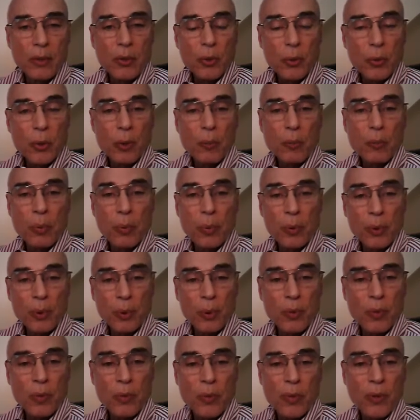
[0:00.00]
to
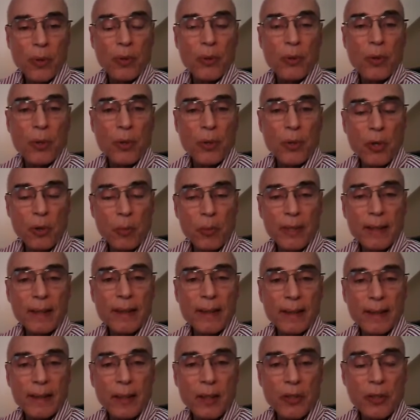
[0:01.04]
improve the human
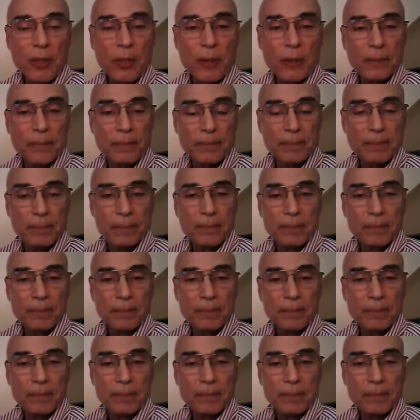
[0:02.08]
condition